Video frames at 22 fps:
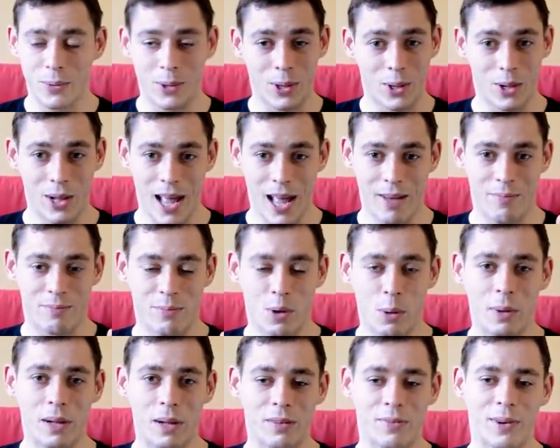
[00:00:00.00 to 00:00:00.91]
We all have
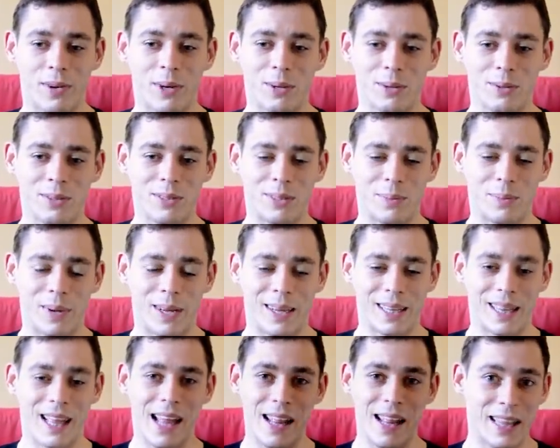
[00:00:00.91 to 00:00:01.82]
mobile phones,
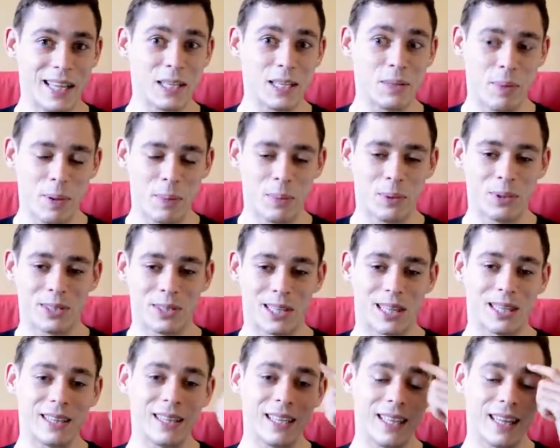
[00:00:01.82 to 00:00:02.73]
but then these people
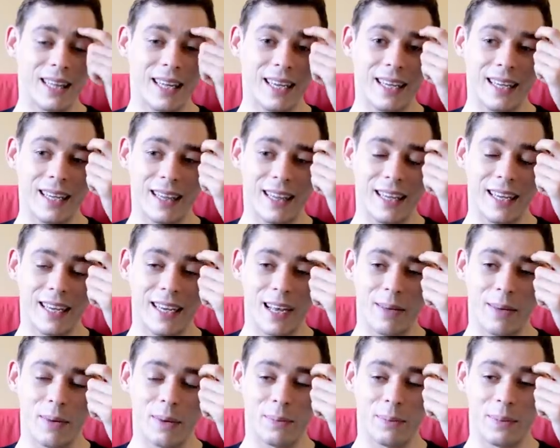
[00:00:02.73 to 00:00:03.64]
suddenly they
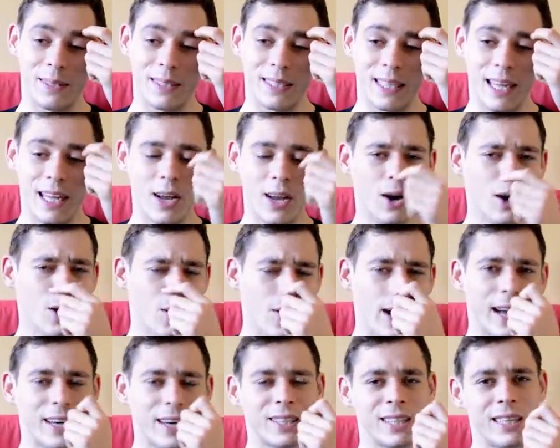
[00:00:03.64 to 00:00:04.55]
come up and say, oh,
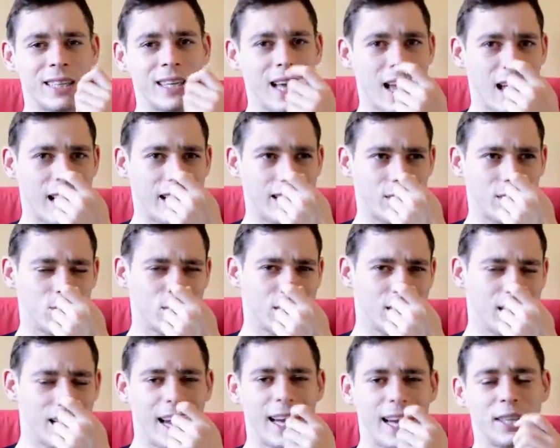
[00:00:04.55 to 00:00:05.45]
actually, I don't
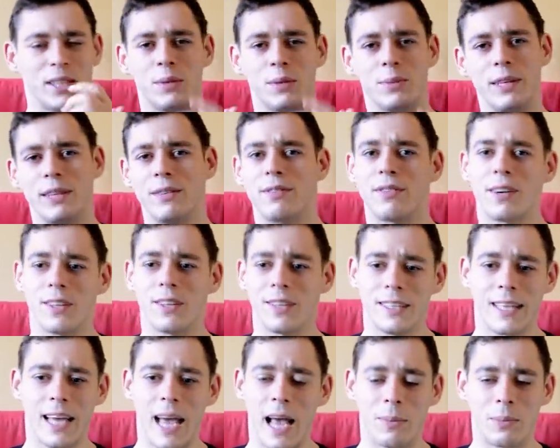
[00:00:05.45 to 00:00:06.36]
like to be in front of
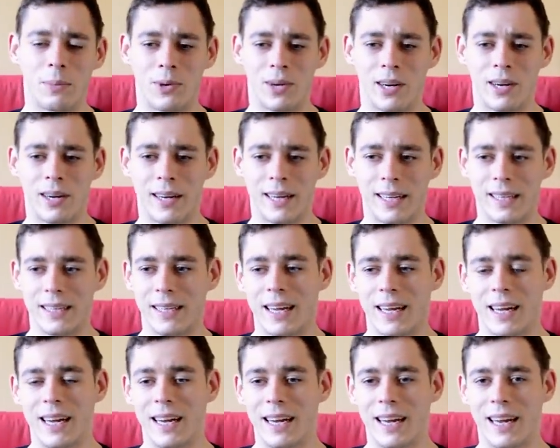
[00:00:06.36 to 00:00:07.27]
the camera.
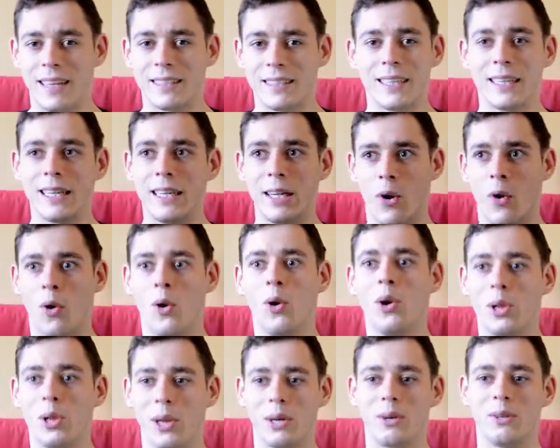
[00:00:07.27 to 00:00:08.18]
And suddenly
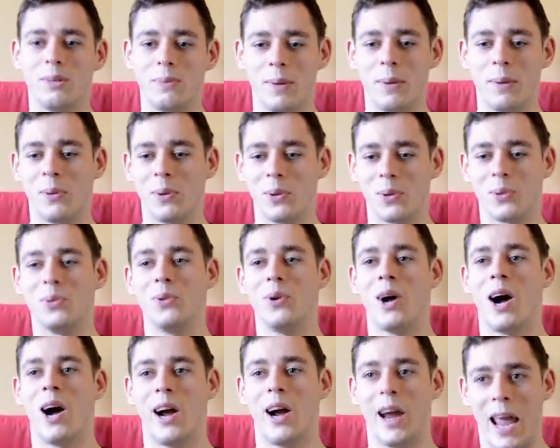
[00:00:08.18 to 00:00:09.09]
all those people who
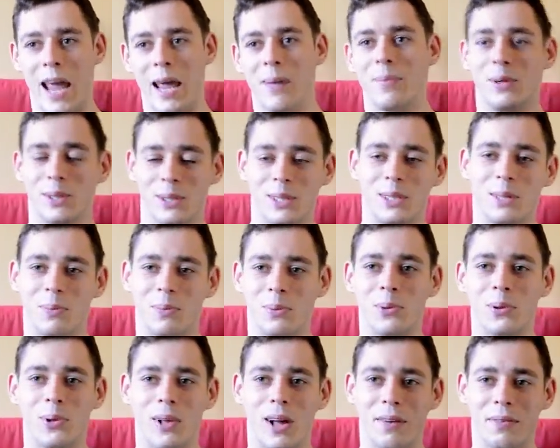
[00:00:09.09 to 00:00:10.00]
are able to
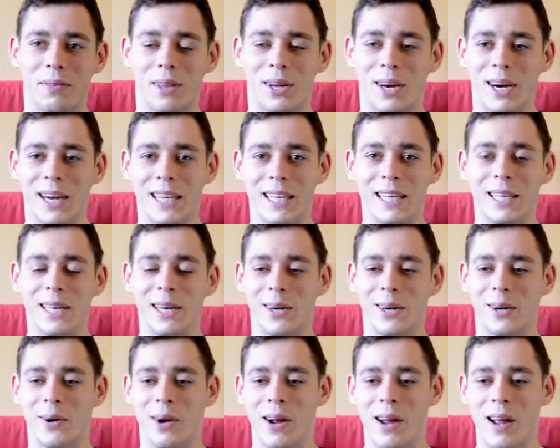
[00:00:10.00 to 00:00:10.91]
pull off their
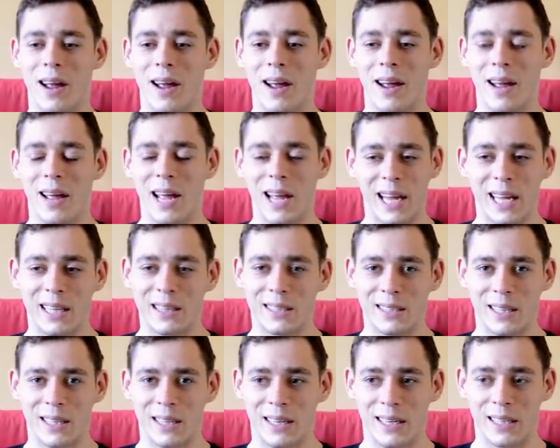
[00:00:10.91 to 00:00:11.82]
Aikido
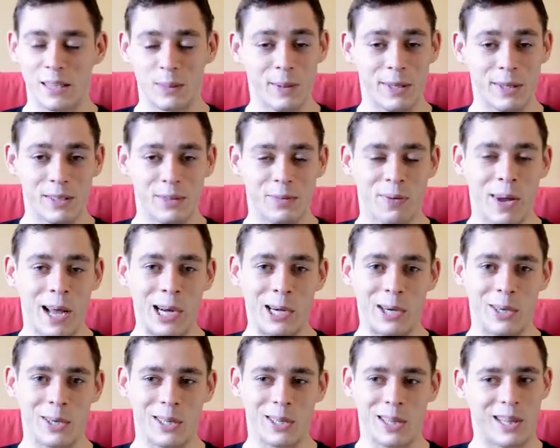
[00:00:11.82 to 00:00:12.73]
against an experienced
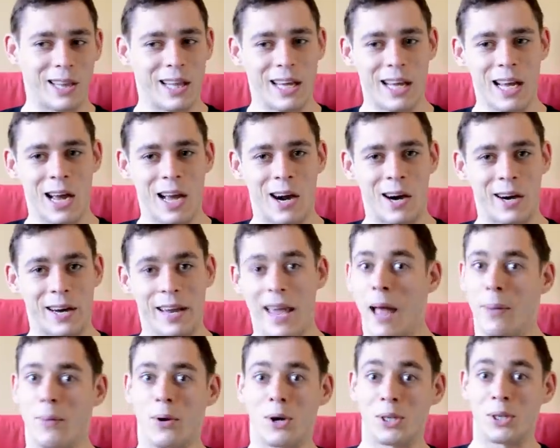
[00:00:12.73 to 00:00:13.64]
fighter, they are
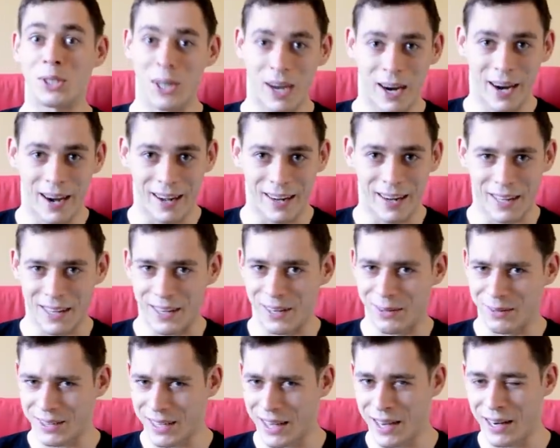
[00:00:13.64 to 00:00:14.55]
camera shy. You
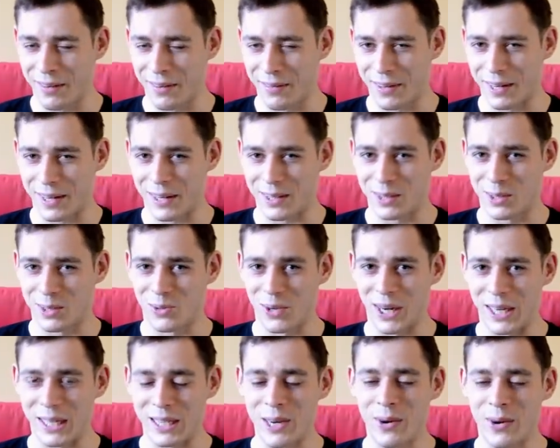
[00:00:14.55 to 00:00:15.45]
know, it's kind of a
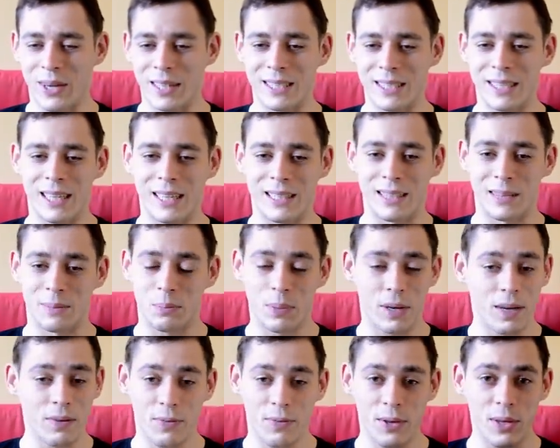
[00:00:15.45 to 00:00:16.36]
strange coincidence.
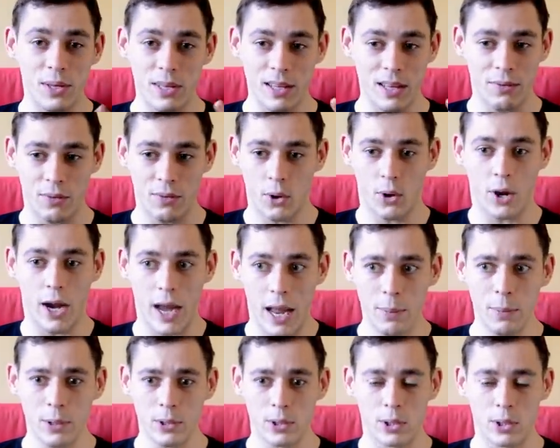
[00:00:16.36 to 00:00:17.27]
But if you're
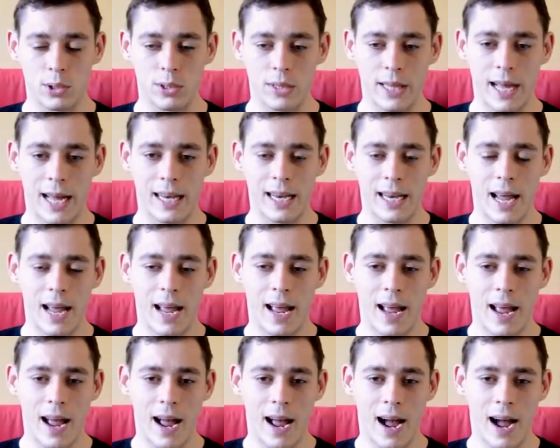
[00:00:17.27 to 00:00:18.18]
able to do that,
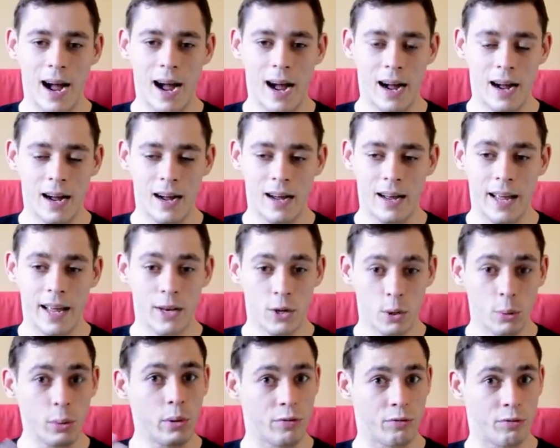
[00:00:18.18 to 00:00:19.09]
and
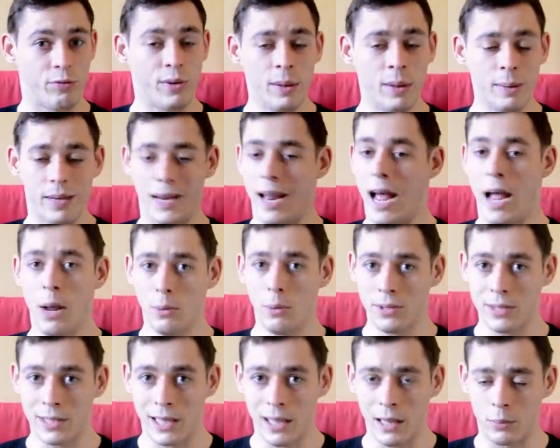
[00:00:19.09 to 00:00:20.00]
you will film it, I will
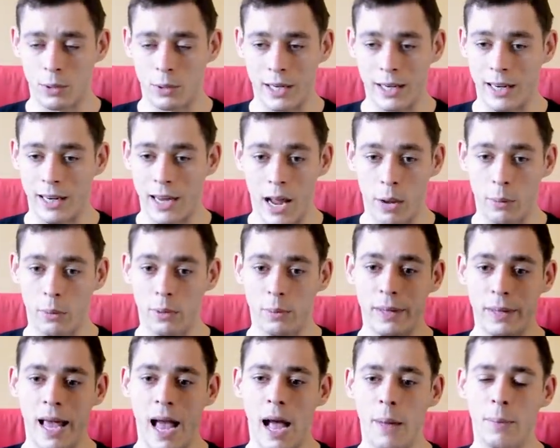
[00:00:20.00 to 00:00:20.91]
celebrate it. I will
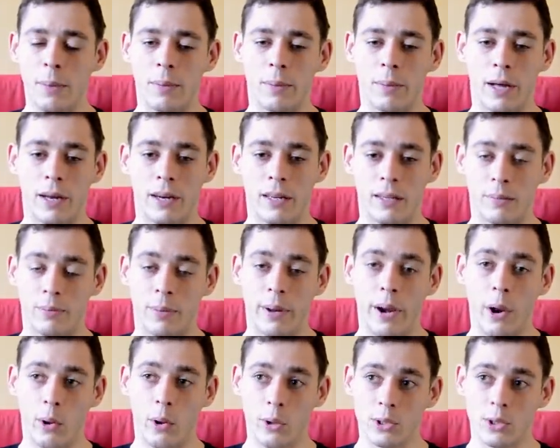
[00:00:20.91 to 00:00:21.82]
be happy about it. But
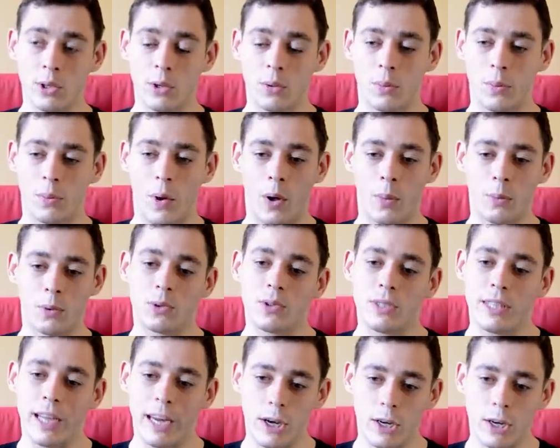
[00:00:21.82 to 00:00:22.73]
I also
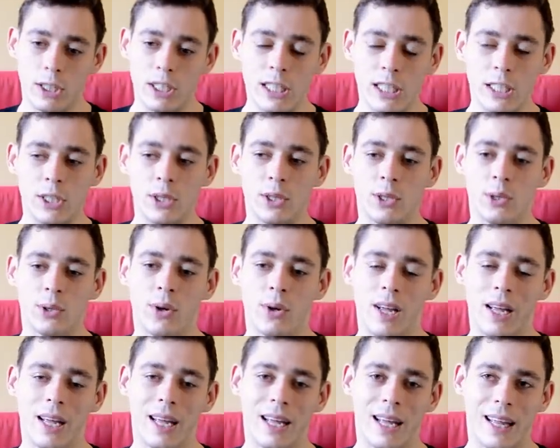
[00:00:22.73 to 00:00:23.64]
almost guarantee to you
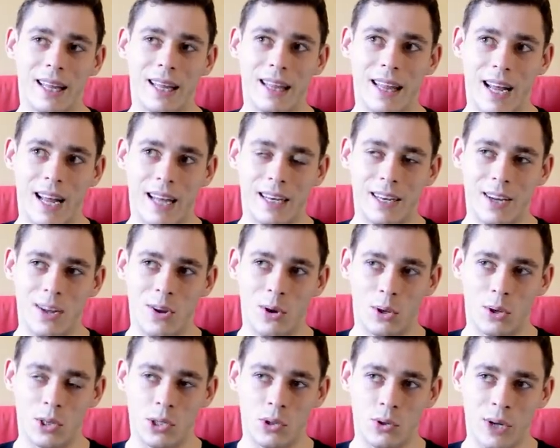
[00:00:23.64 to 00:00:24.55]
that
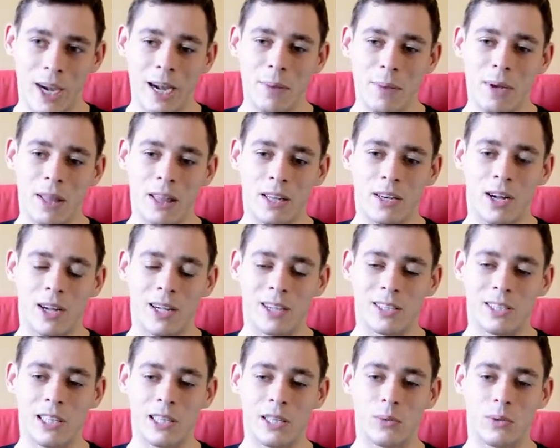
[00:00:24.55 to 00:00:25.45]
your training
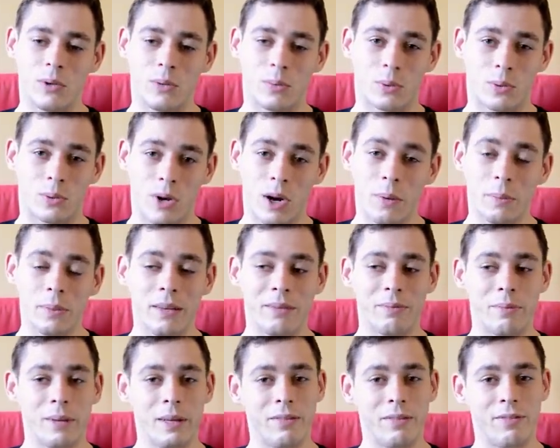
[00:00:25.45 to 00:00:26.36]
methodology will probably
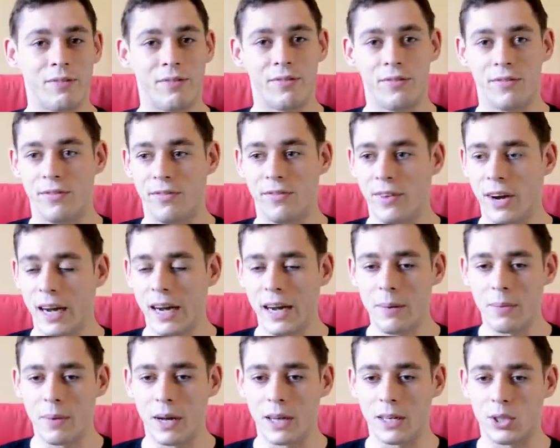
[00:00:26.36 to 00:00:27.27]
be
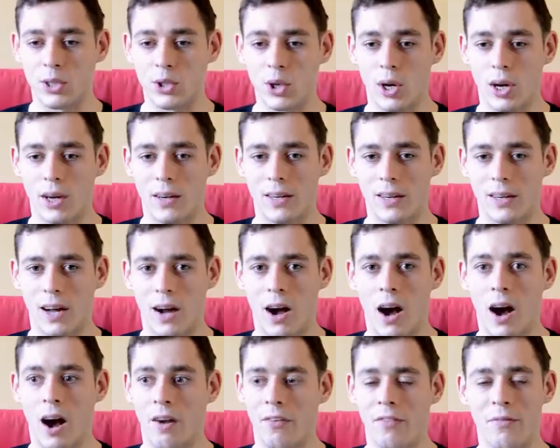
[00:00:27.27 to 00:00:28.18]
very much
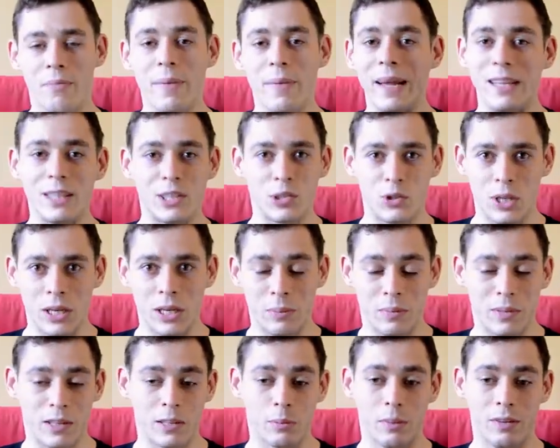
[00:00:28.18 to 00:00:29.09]
off mainstream.
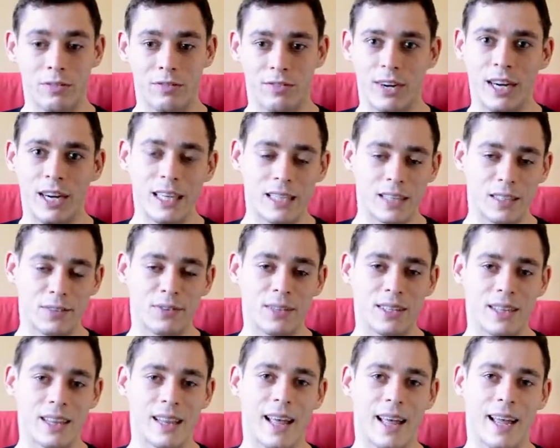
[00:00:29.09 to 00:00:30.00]
It'll be very
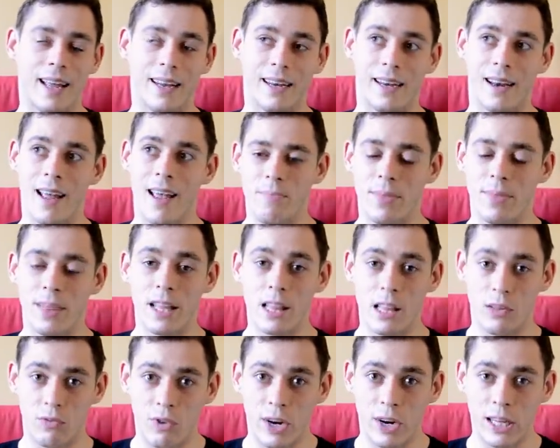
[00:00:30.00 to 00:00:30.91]
different than
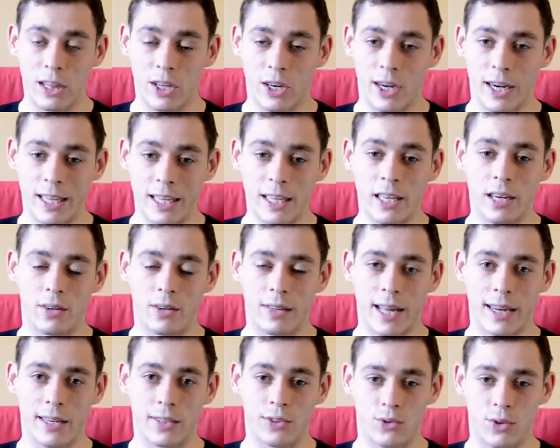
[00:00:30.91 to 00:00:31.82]
the regular Aikido
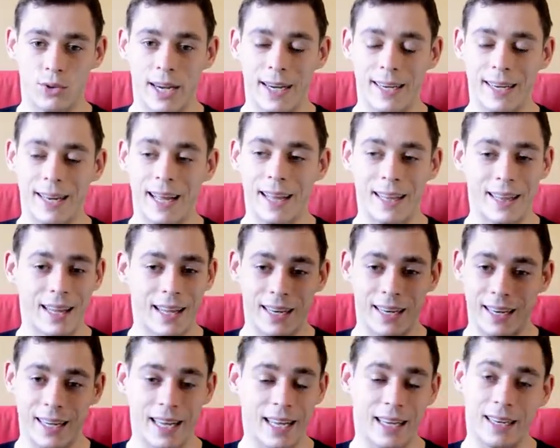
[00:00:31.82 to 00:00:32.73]
that is trained. And
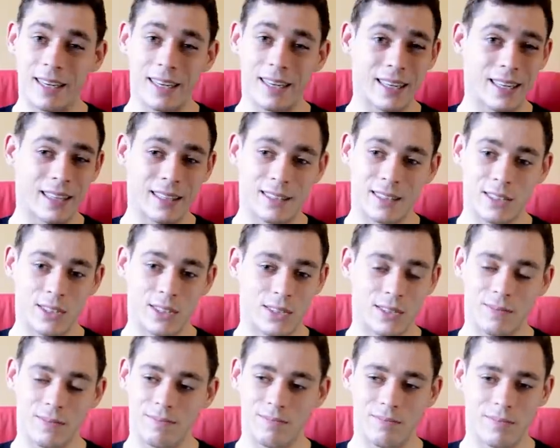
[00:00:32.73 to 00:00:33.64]
then again, it's
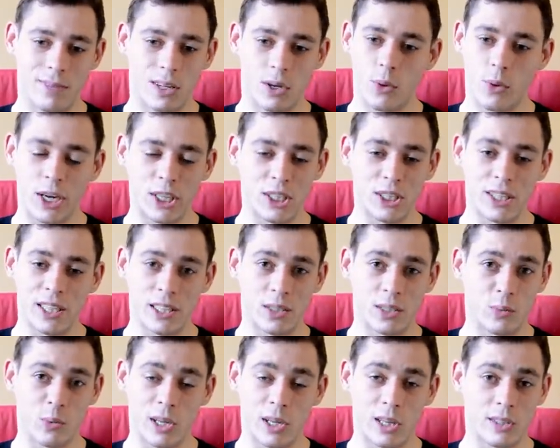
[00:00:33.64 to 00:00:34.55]
the question
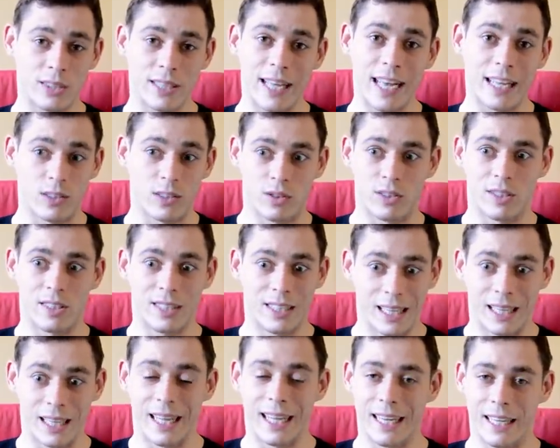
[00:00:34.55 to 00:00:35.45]
is whether that's
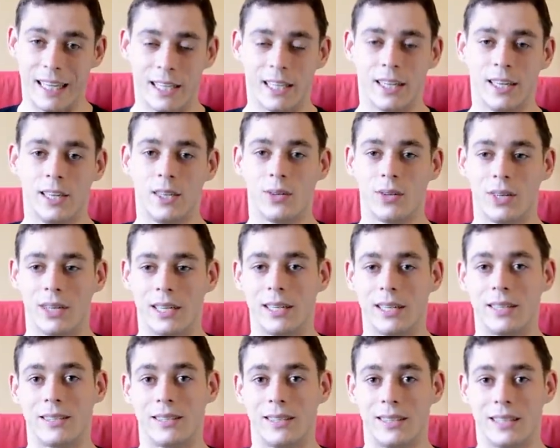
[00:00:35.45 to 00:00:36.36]
still Aikido.
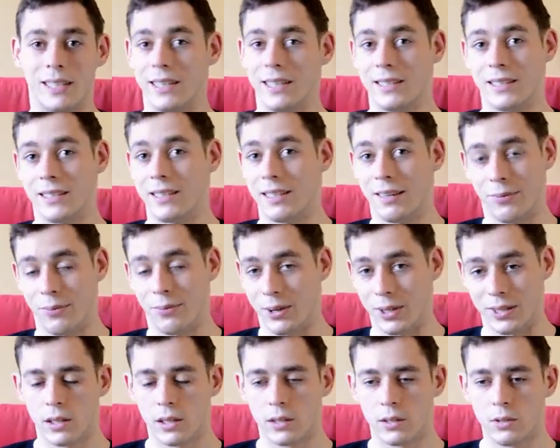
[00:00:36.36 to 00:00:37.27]
It's a tough
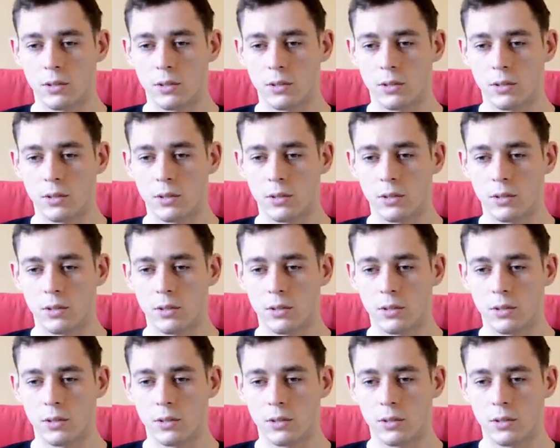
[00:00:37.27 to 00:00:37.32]
one.